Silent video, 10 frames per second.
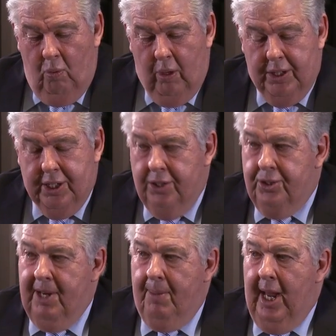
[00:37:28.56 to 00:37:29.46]
We did
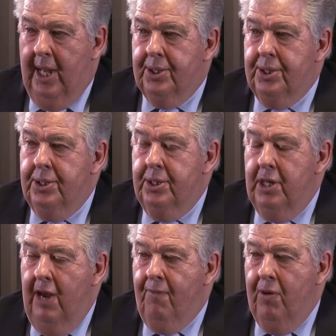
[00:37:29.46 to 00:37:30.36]
seminars
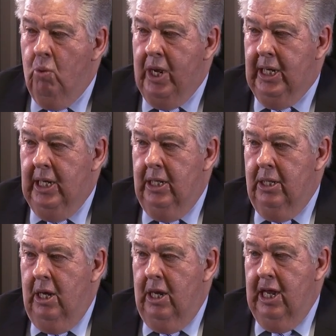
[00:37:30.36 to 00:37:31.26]
every week,
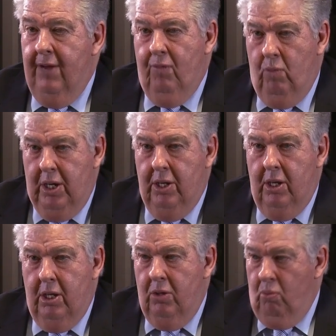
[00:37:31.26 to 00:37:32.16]
and even when
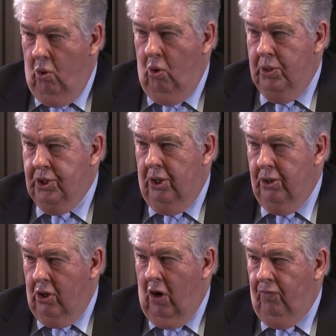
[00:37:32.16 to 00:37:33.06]
the war was on,
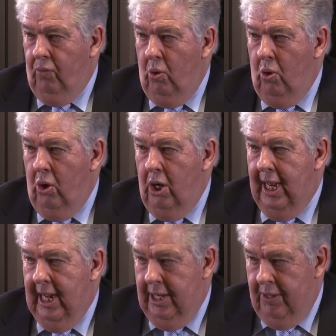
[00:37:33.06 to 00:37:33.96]
the Gulf War
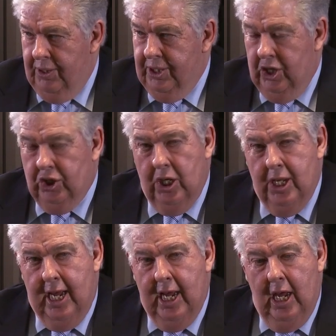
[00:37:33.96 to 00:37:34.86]
and the recession
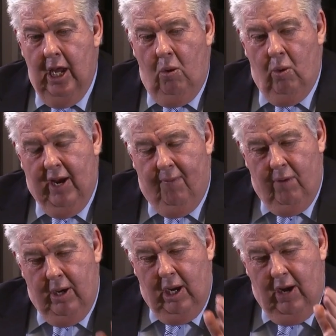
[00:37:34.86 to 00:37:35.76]
and that,
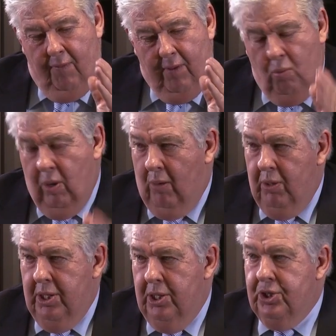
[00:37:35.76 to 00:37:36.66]
every week
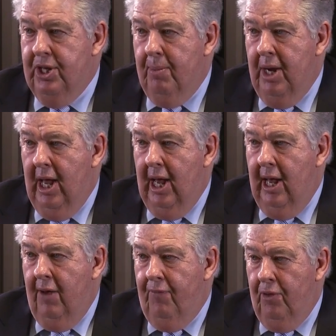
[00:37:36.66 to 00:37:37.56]
we did a
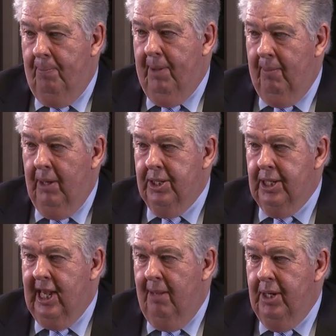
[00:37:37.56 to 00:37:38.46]
seminar for the public to
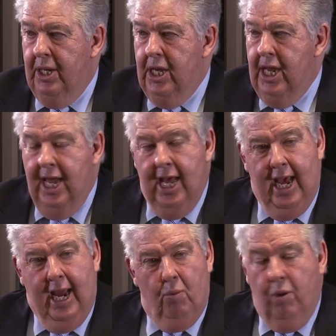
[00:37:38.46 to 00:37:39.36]
come in,
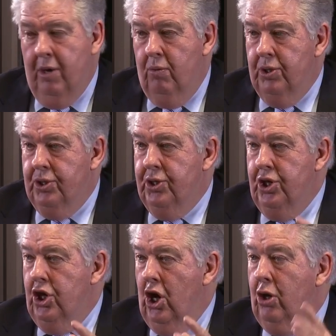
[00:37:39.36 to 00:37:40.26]
and whether it was,
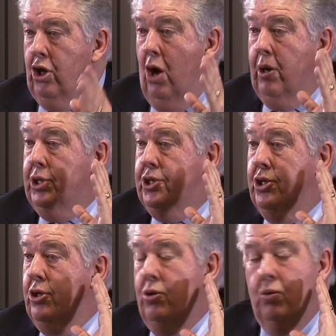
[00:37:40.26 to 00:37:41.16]
you know, going
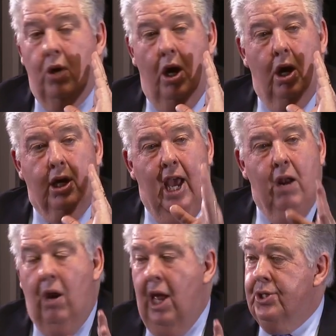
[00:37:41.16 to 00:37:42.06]
to
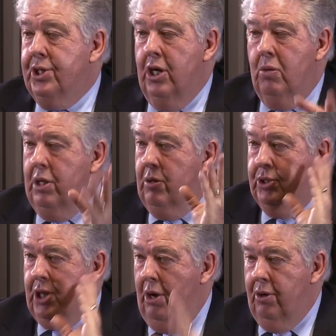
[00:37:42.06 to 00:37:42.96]
Canada, Alaska, whether it
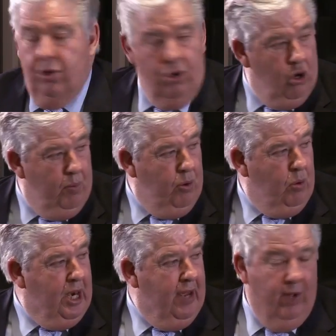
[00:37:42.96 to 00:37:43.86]
was going to Europe or
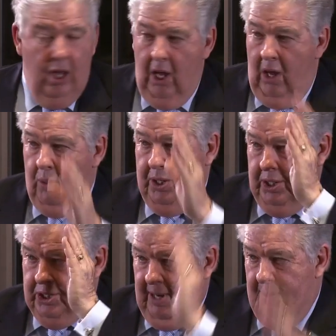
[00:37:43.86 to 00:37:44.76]
whatever, we
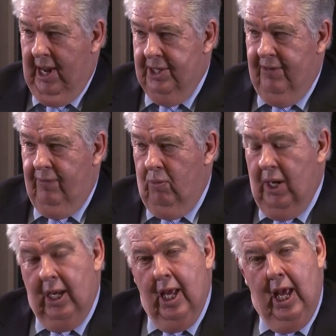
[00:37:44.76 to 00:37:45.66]
did seminars every
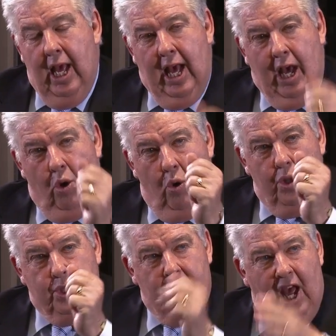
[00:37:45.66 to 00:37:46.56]
week. And all
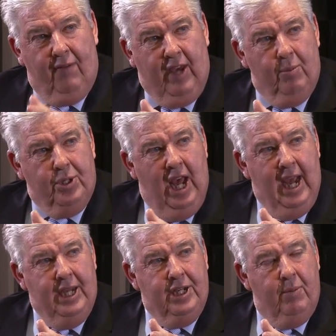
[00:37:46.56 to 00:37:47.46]
the staff kept
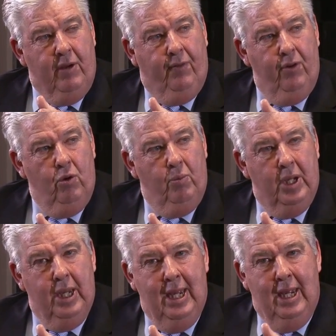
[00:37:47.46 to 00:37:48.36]
saying to me, Phil,
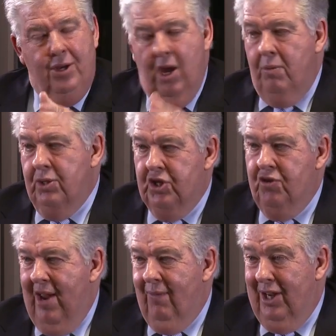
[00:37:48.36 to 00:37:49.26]
but no one's
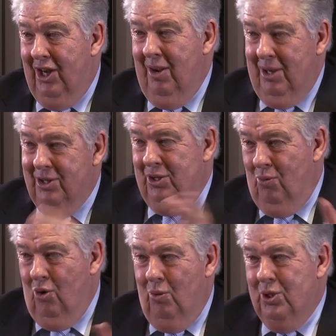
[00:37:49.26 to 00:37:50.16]
travelling, you know, because the
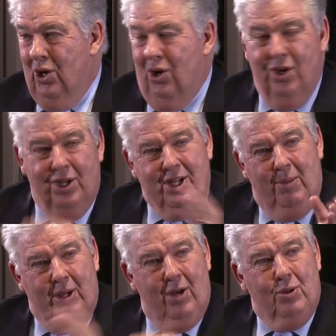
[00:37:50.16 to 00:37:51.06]
war was on and
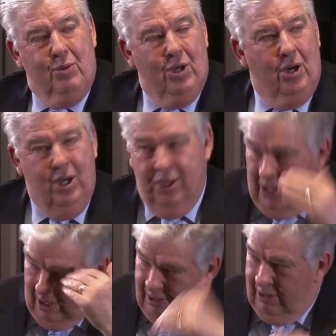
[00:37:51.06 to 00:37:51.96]
something else was on, and, you
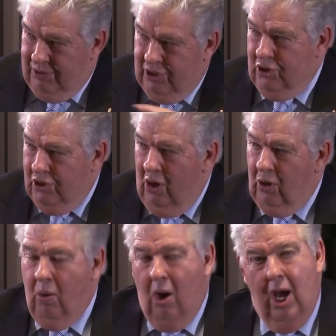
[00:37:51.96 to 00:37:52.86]
know, it was just so
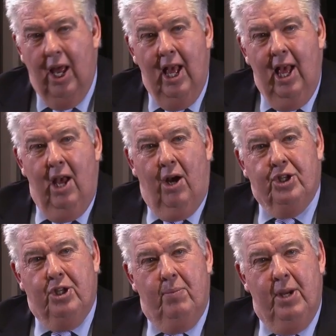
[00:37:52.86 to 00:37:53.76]
quiet. I
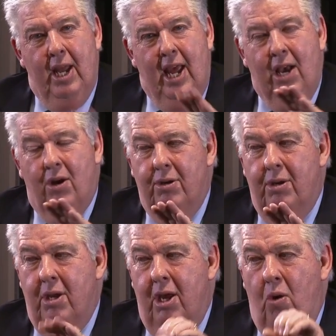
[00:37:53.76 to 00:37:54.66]
said, but hang on,
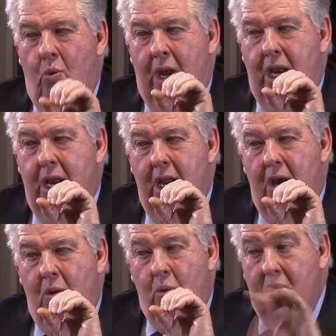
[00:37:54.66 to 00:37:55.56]
when
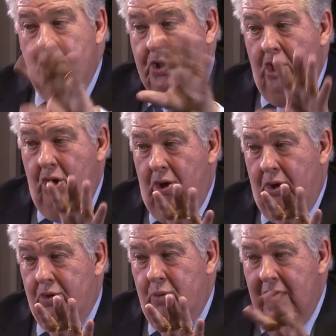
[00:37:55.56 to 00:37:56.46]
it
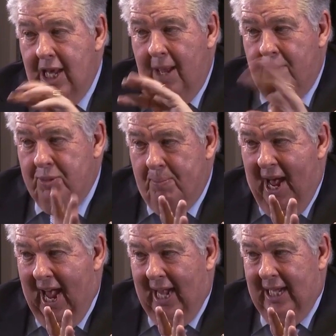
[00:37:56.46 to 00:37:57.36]
turns, when it comes
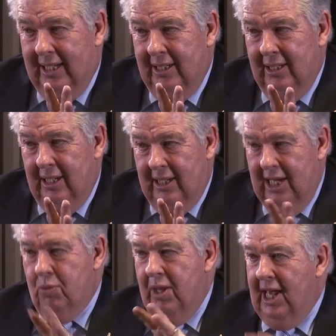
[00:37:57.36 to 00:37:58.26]
back,
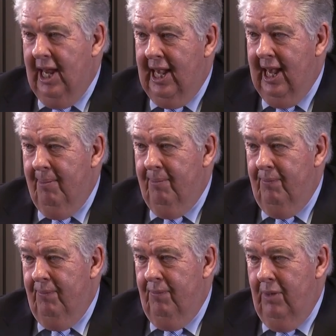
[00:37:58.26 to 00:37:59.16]
guess where they're going to come?
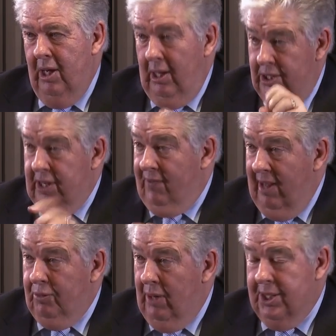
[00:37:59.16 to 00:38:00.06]
Because they've
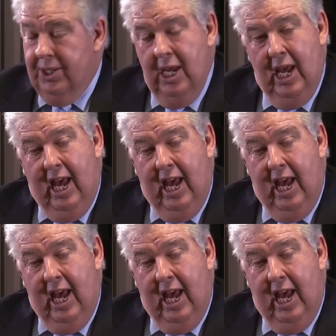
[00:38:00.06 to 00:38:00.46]
come to us.